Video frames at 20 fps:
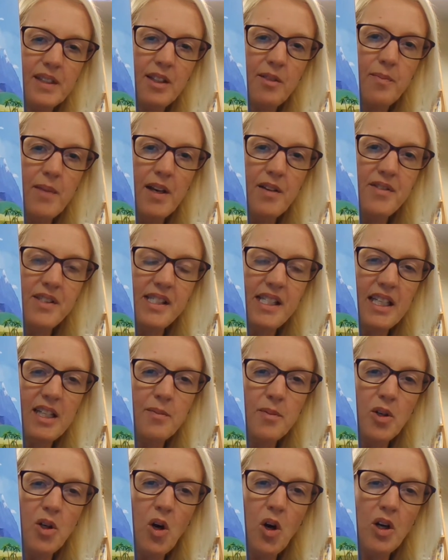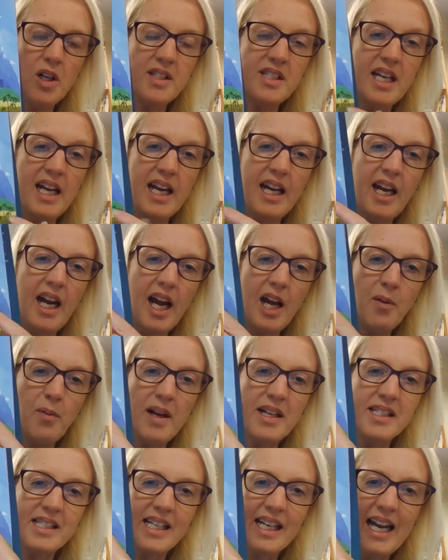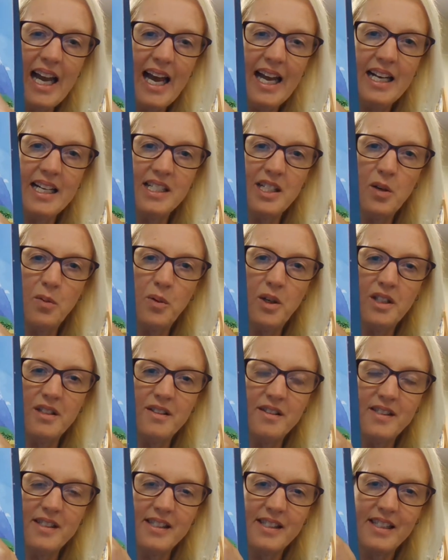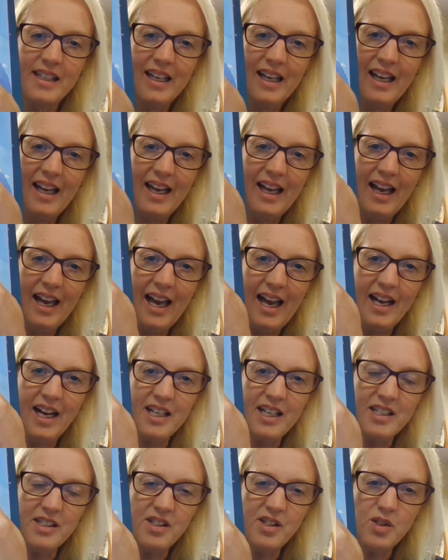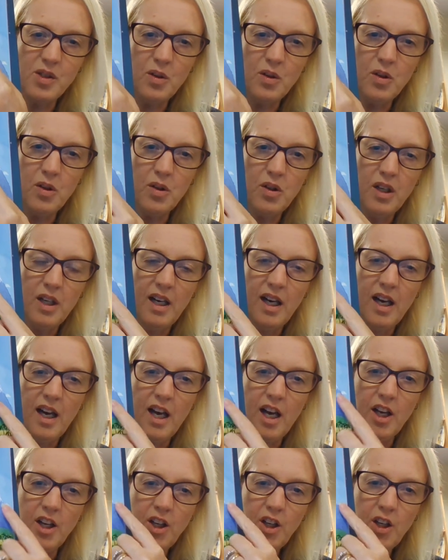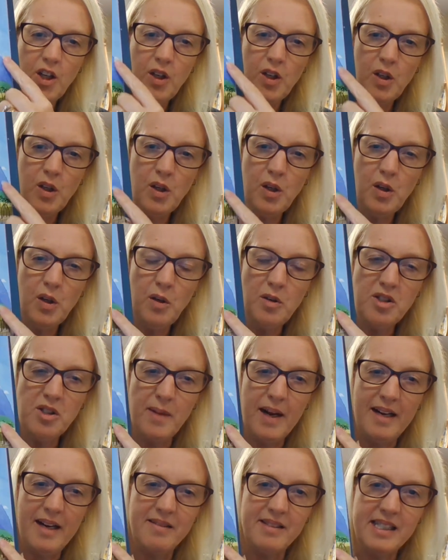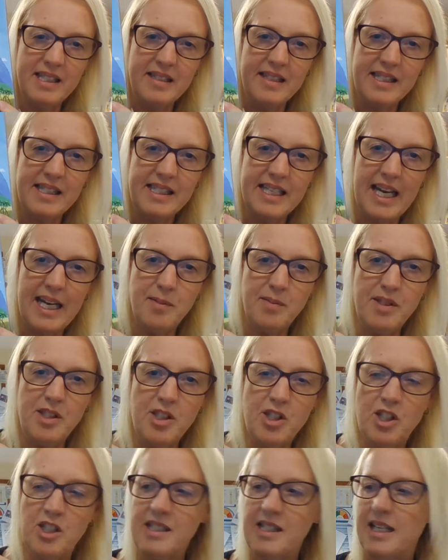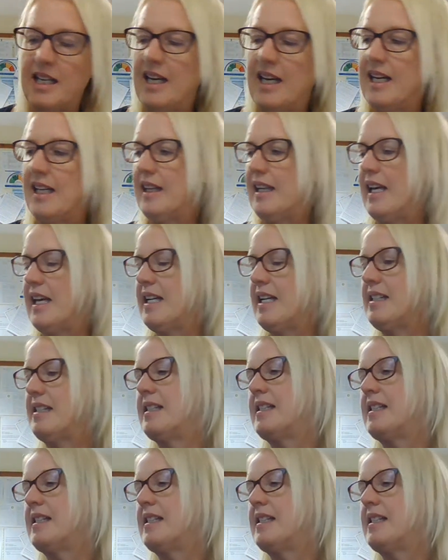May have seen them on holiday. I went to Canada once and I saw huge mountainscapes just like this.